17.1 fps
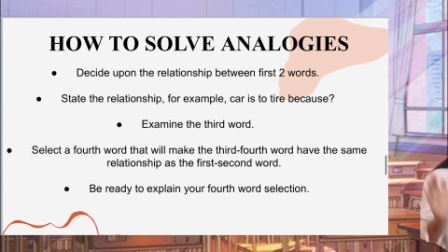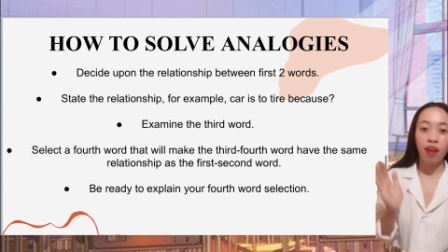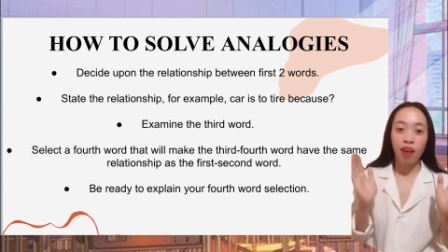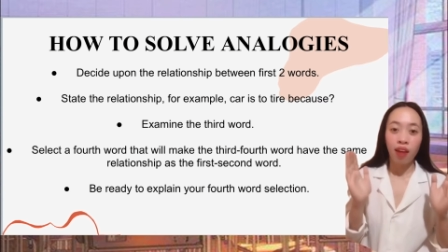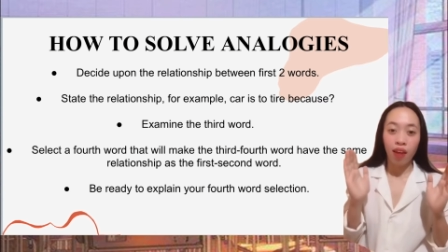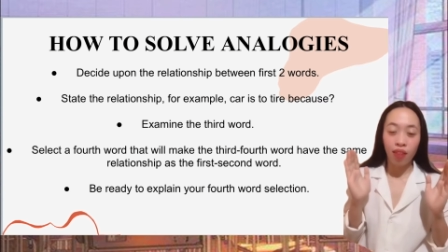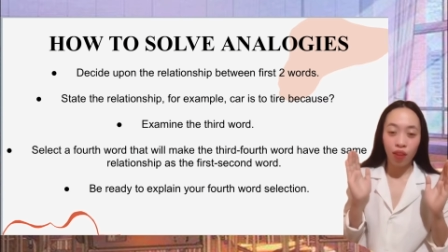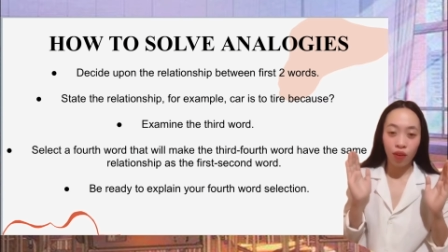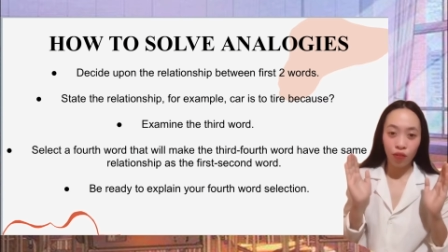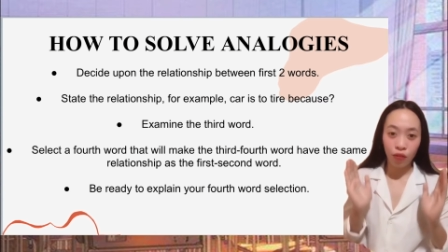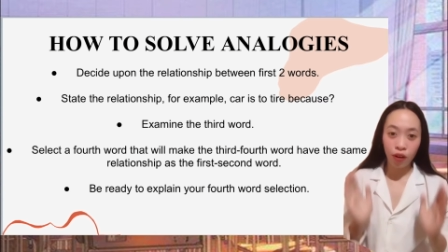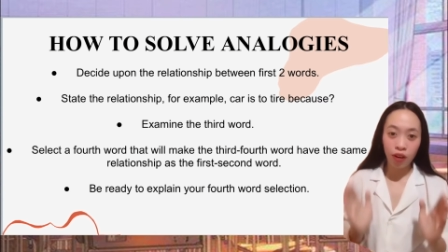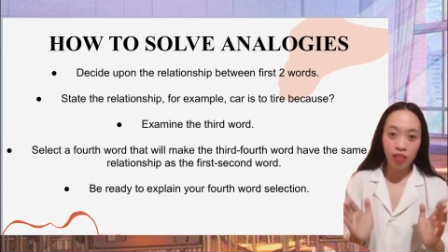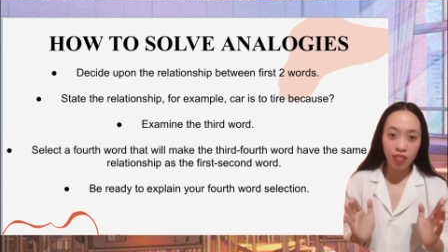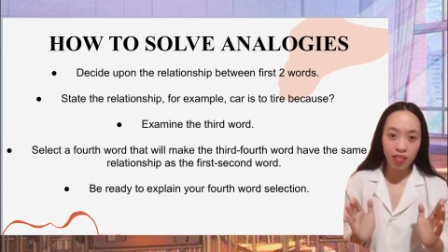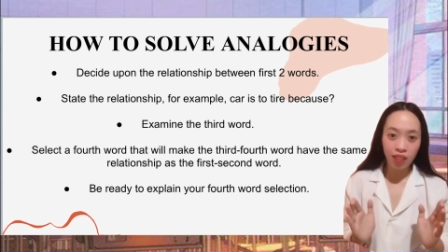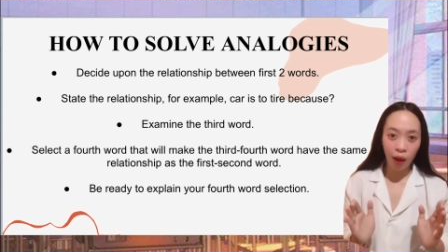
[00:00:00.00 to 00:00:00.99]
The
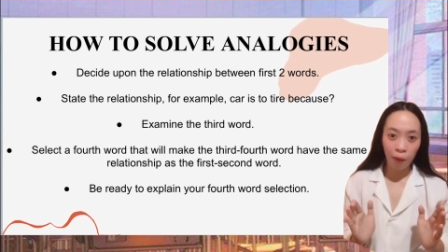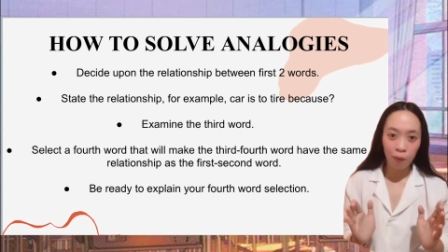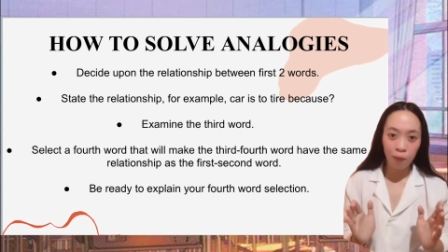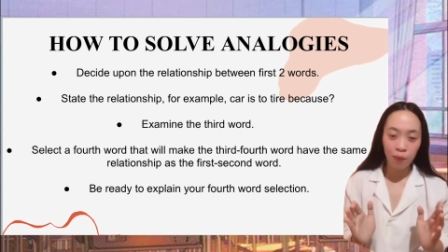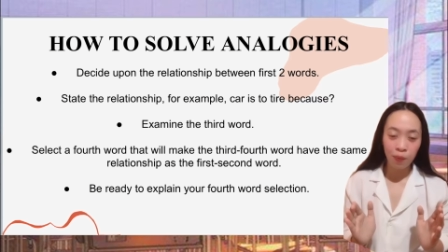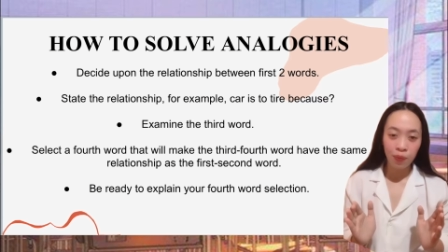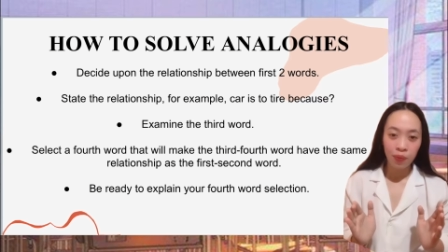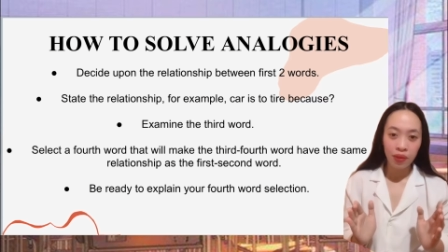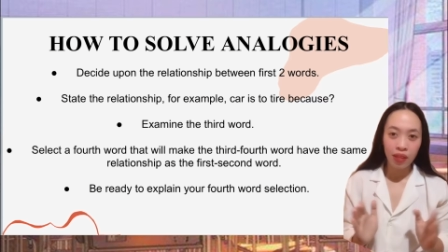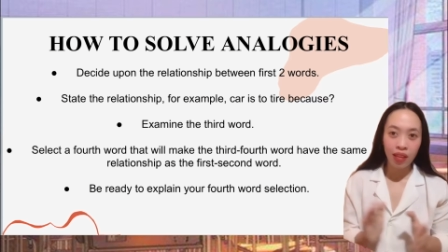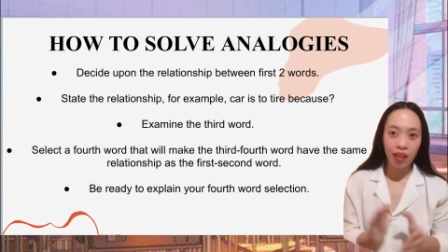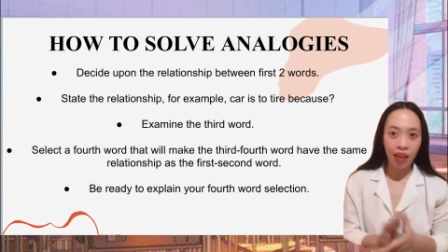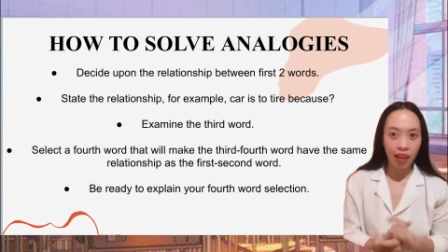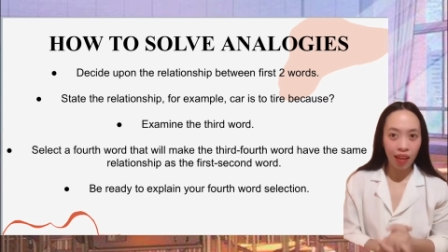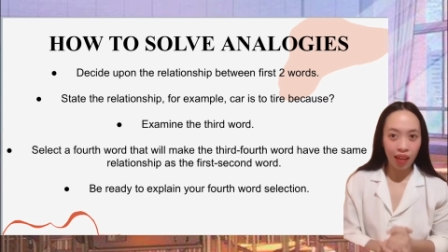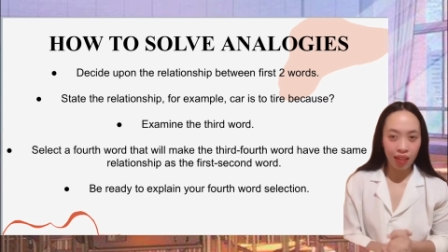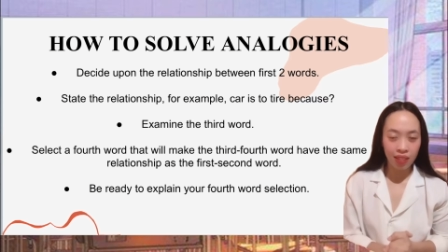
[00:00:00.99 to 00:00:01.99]
first step
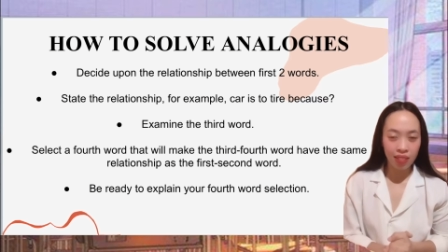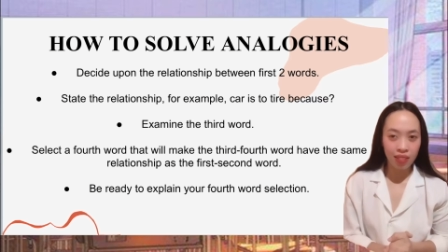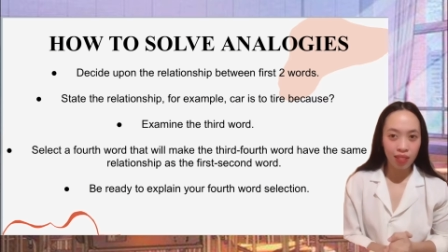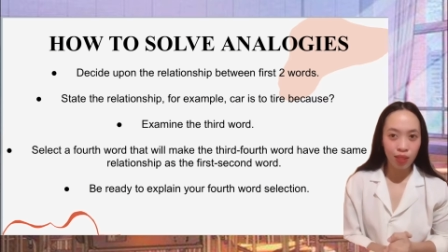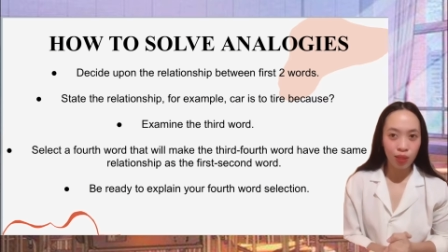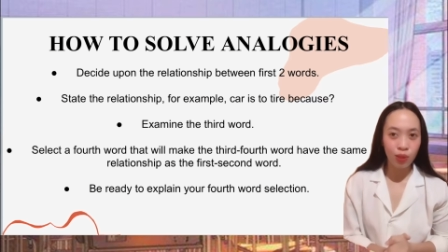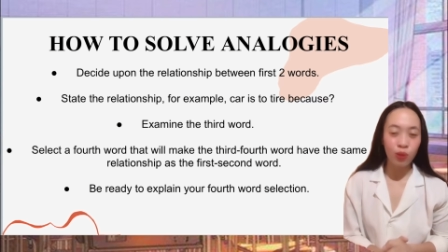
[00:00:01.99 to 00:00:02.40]
is